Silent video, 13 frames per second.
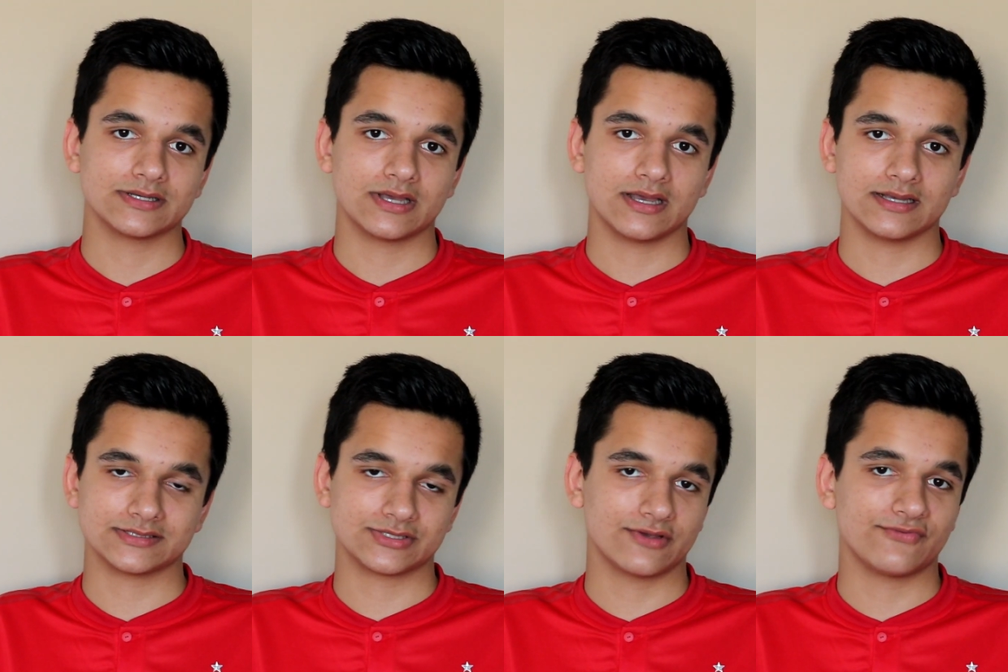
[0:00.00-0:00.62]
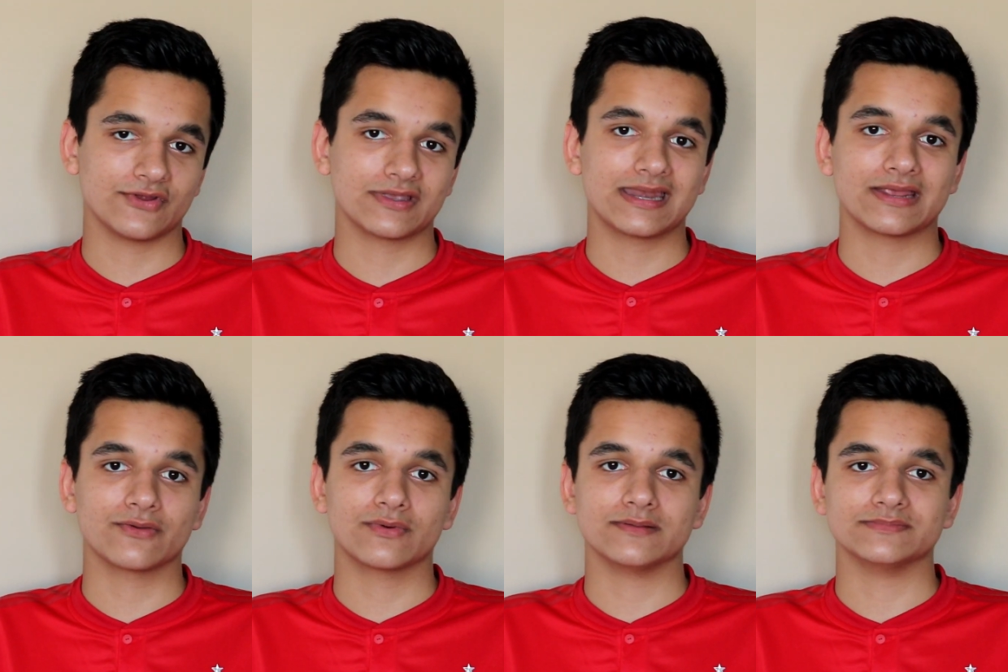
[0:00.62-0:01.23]
Uh, so if you're
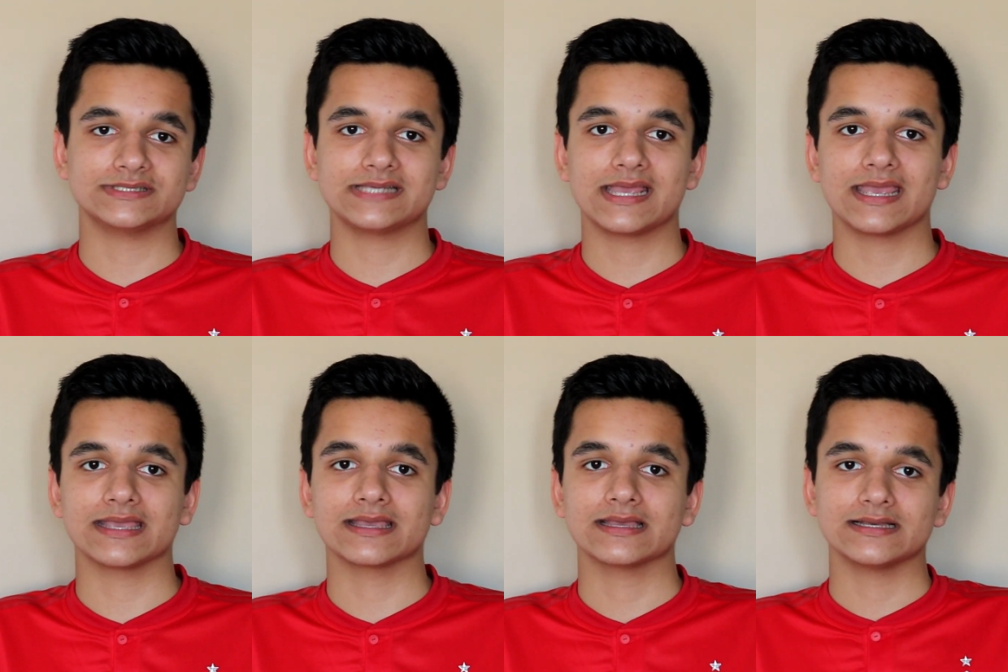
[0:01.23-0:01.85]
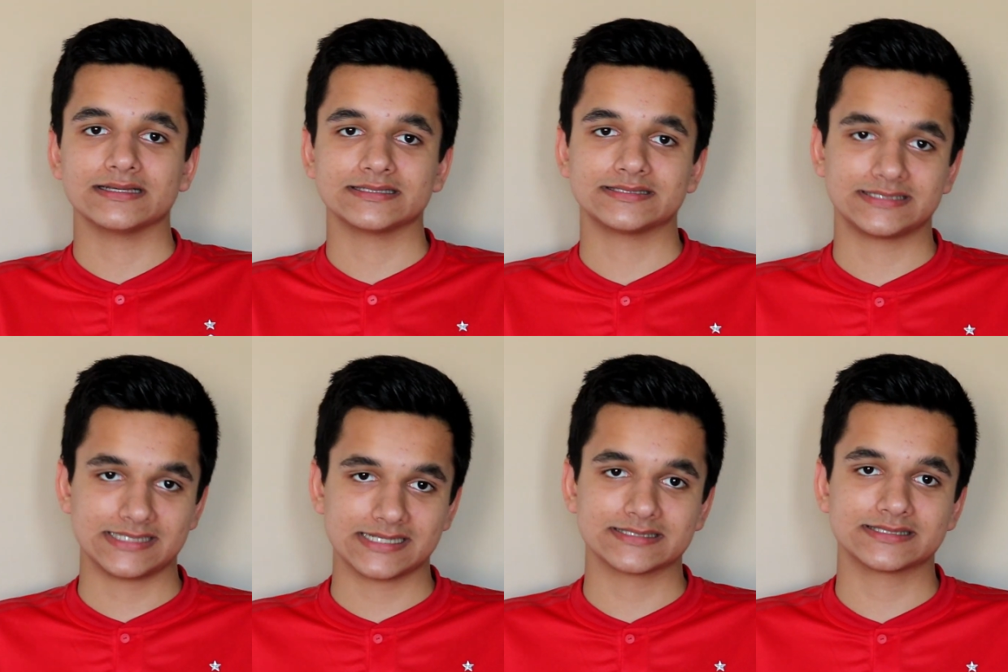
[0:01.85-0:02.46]
getting what I'm saying,
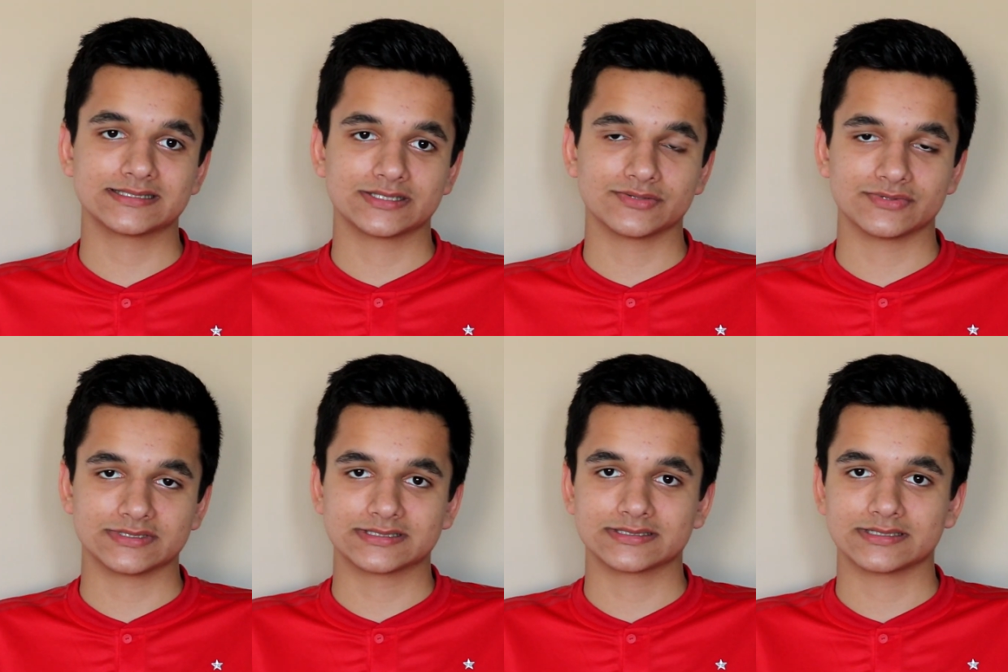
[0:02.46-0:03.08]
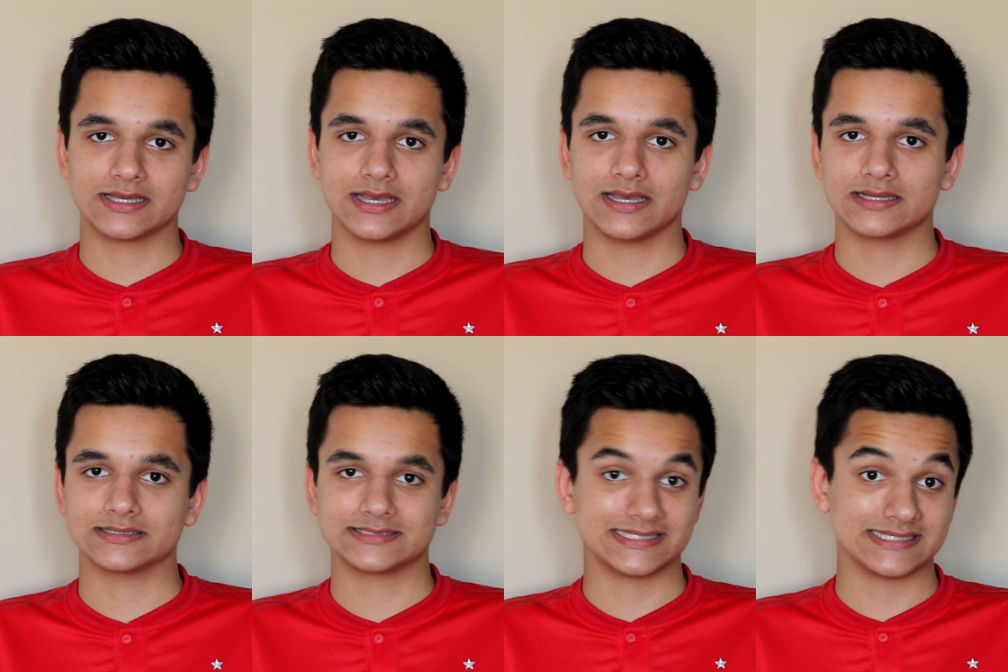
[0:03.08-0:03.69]
since there was
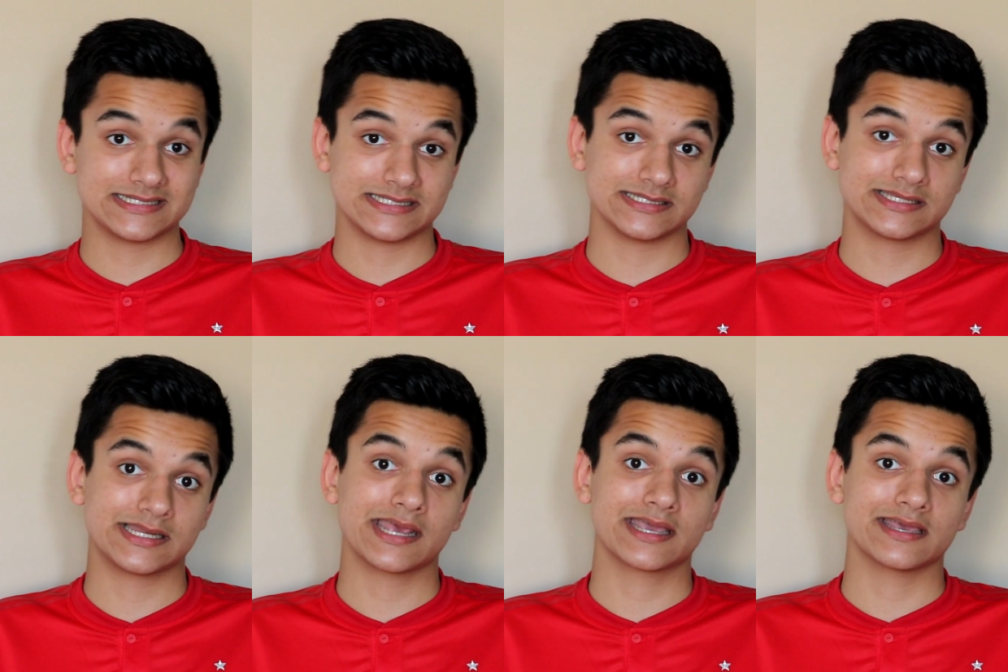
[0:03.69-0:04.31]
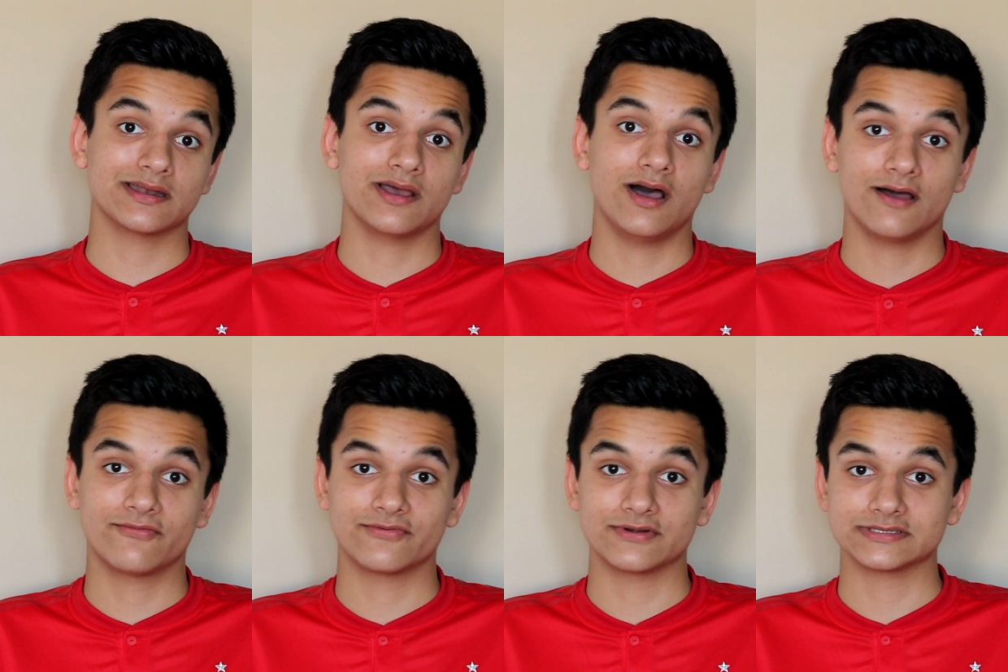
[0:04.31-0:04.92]
uh, season ticket
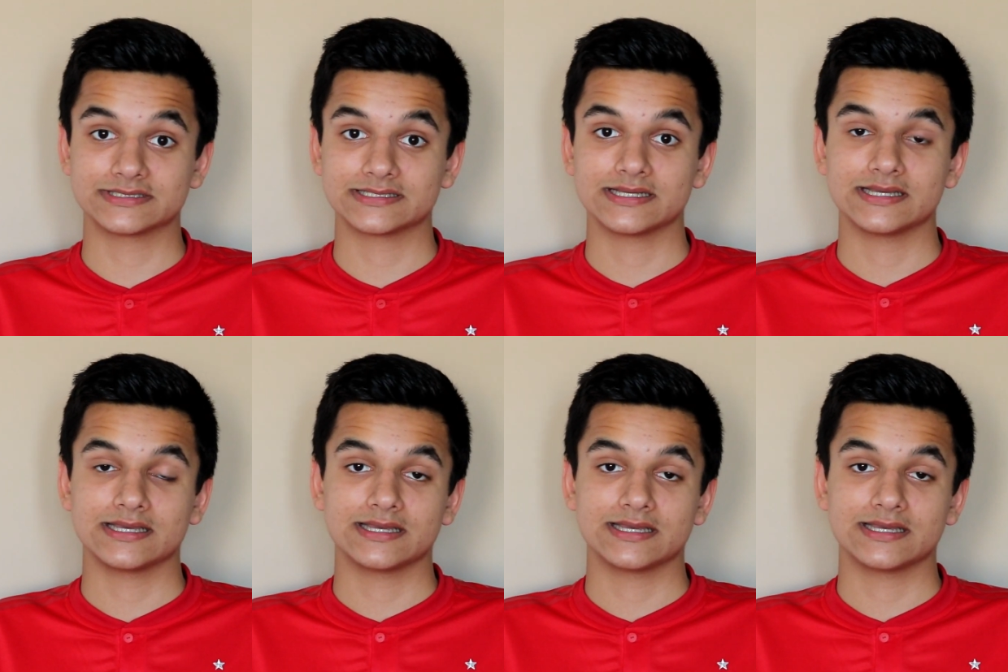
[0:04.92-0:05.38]
offers